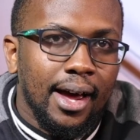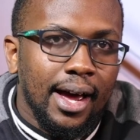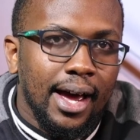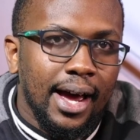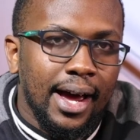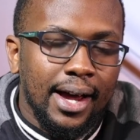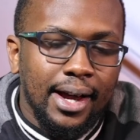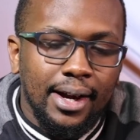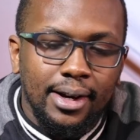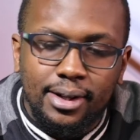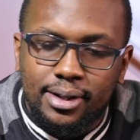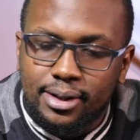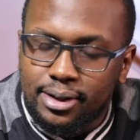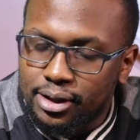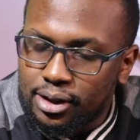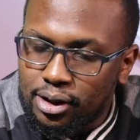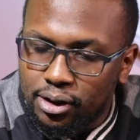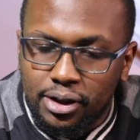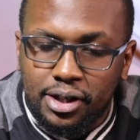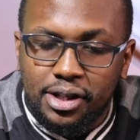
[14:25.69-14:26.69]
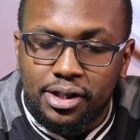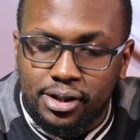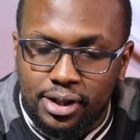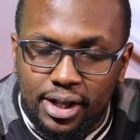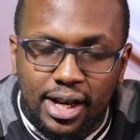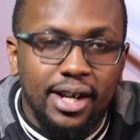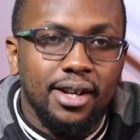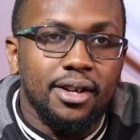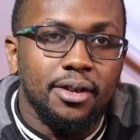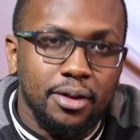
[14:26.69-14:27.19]
and you know, he
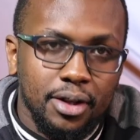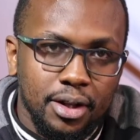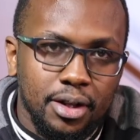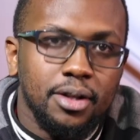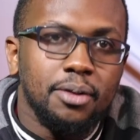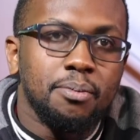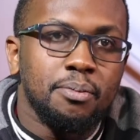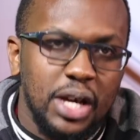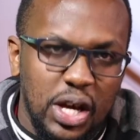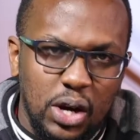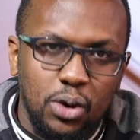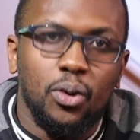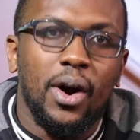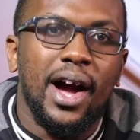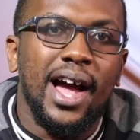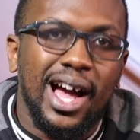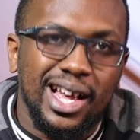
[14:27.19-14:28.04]
said MIUI